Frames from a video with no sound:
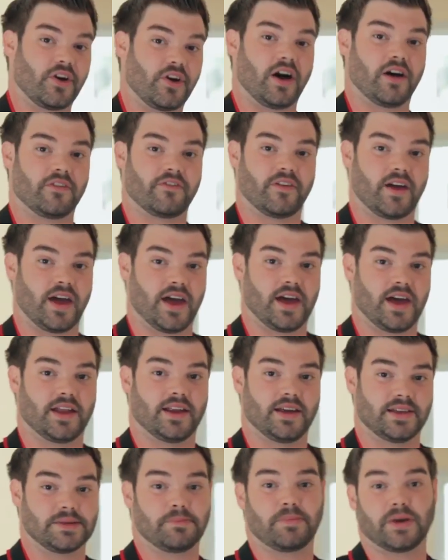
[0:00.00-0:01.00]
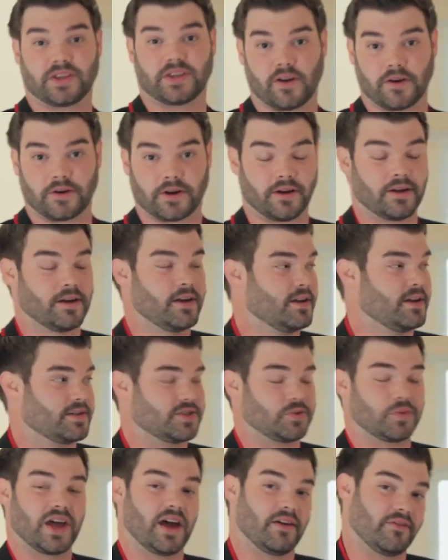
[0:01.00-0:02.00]
off and is a bit darker,
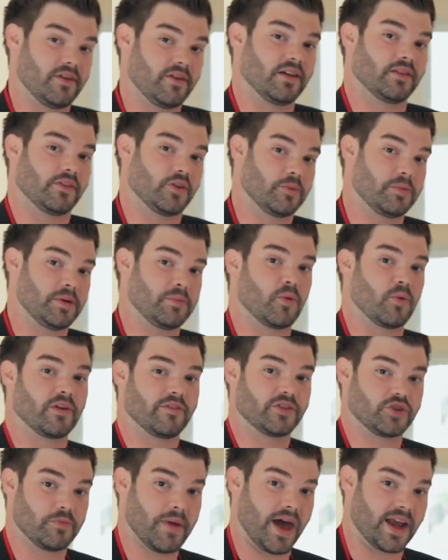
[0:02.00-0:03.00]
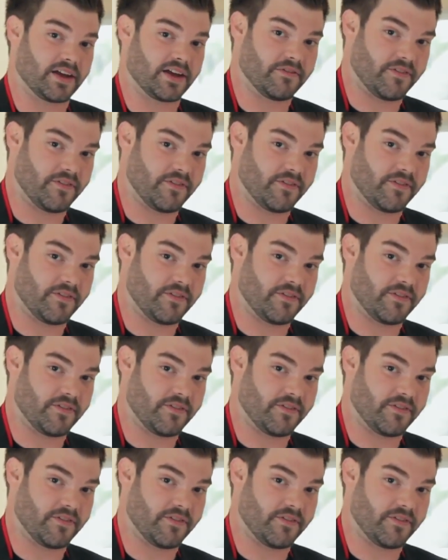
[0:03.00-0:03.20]
so we have a little bit more of a dramatic